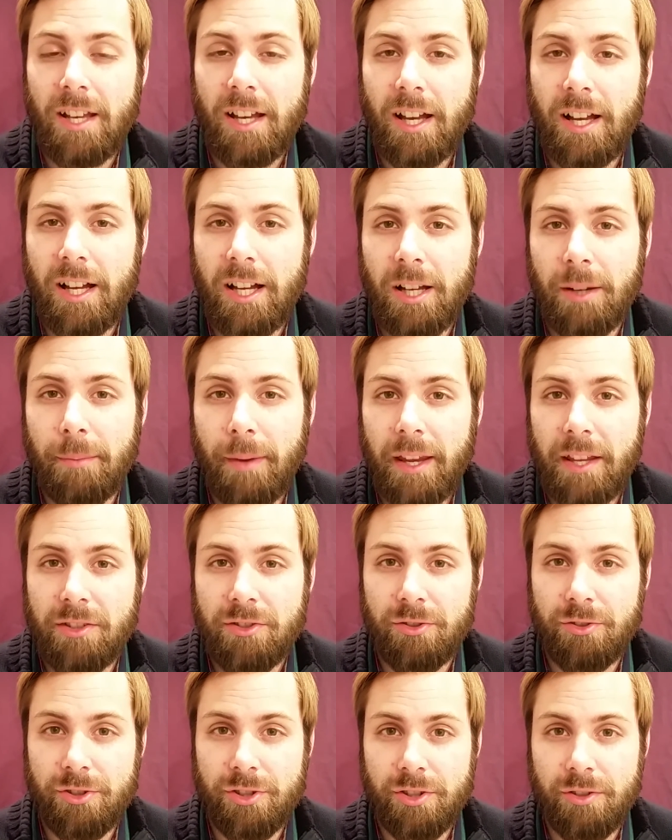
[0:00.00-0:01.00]

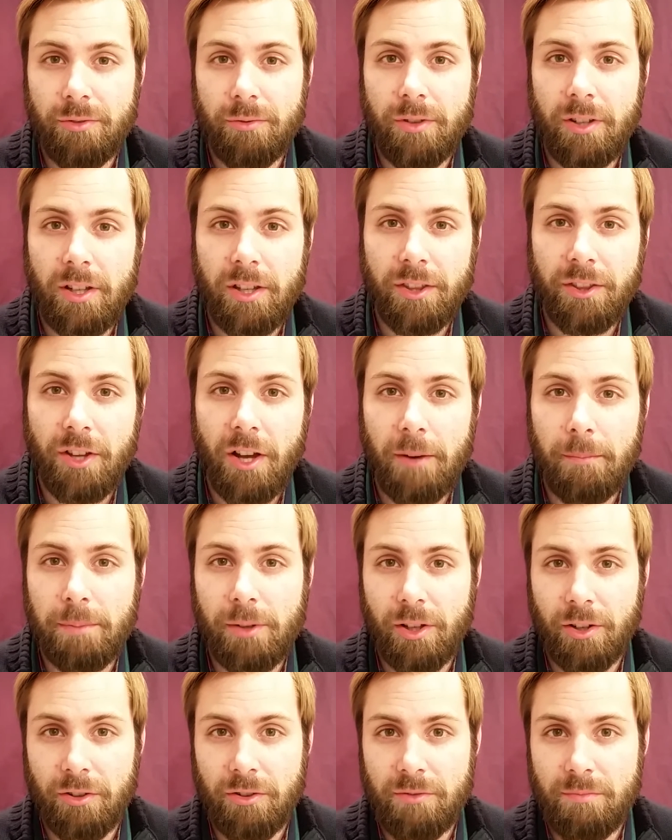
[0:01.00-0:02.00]
answers to the Thought
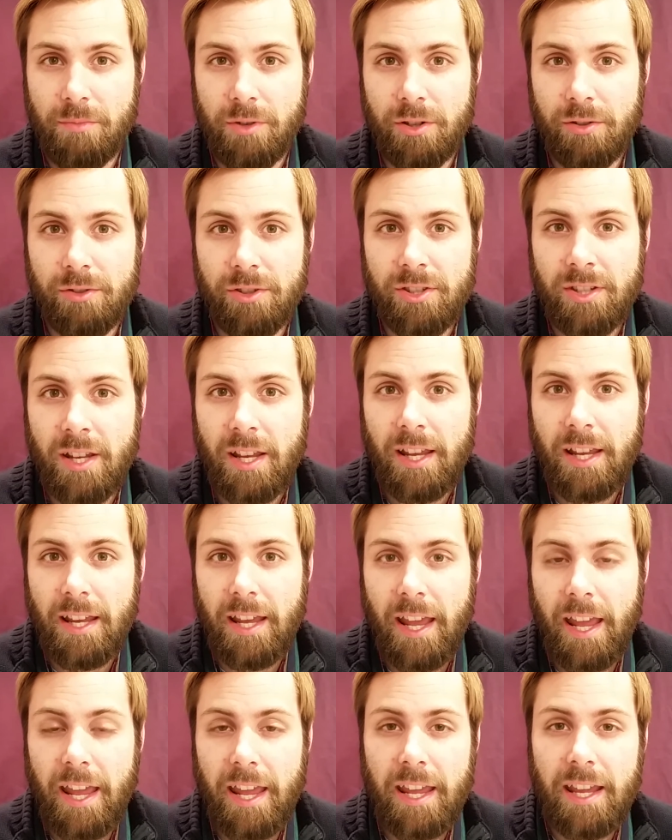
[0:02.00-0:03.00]
Plucker and Muse.
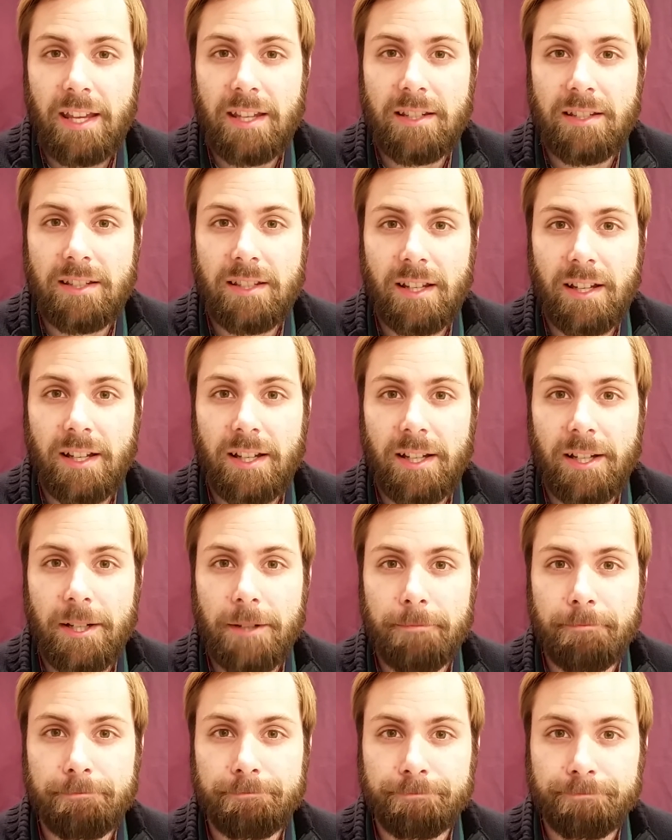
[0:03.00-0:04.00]

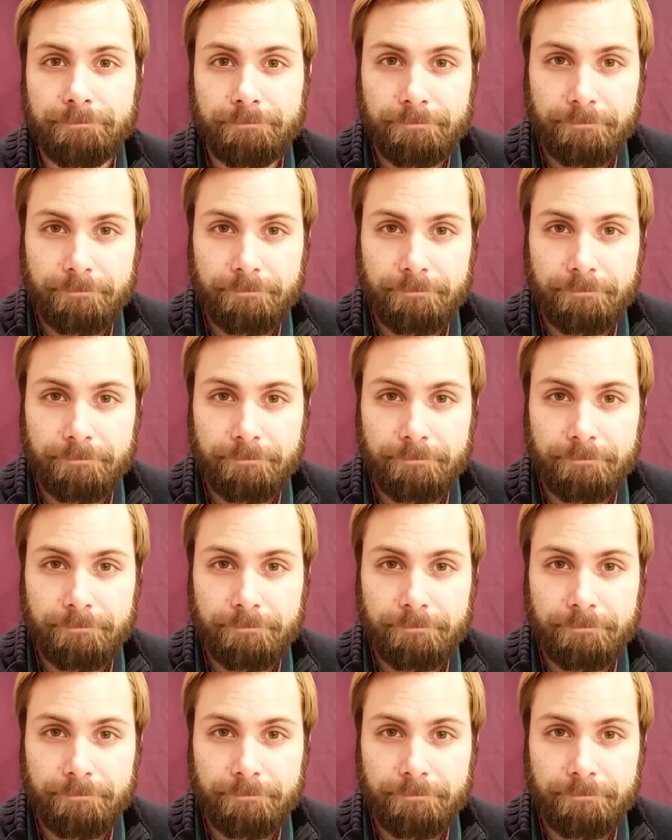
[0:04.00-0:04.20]
And